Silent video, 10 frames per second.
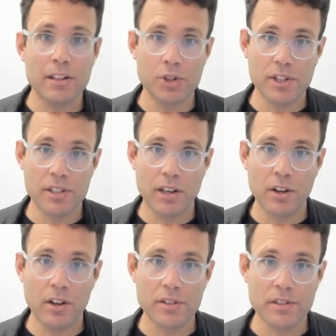logistic
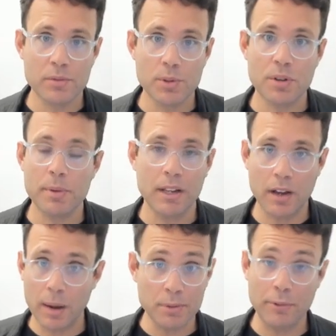costs, which can be
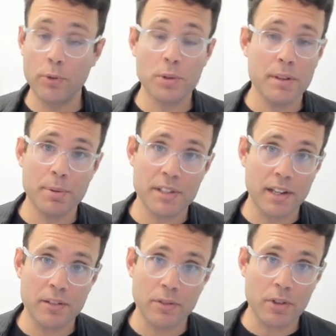up to
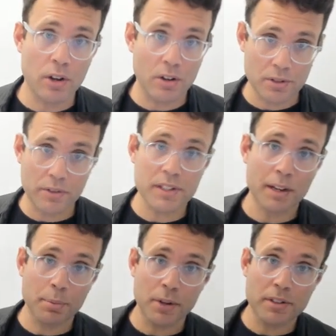40% of the cost of
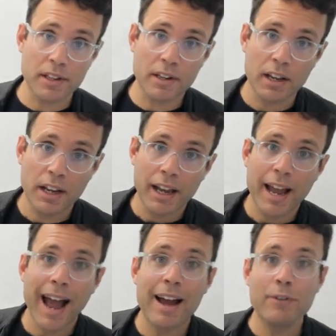insect protein,
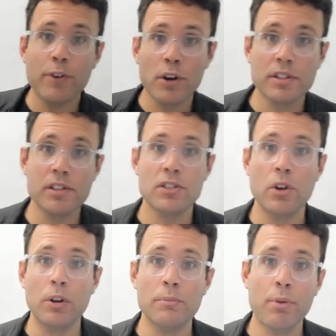and focuses
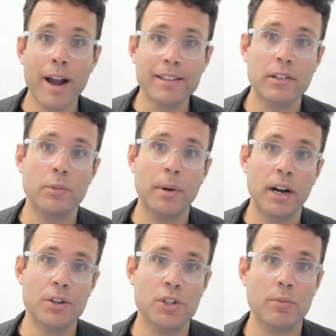on practical
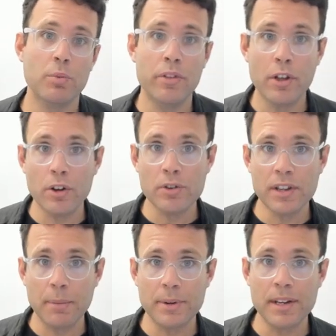partnership with those
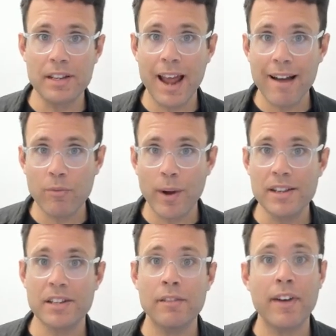companies that have
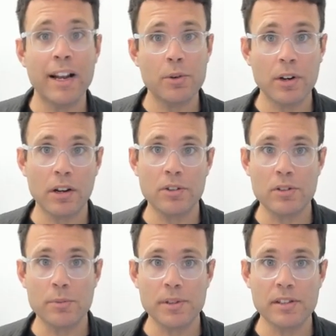waste and value a closed
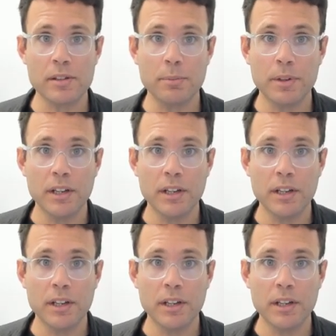loop system.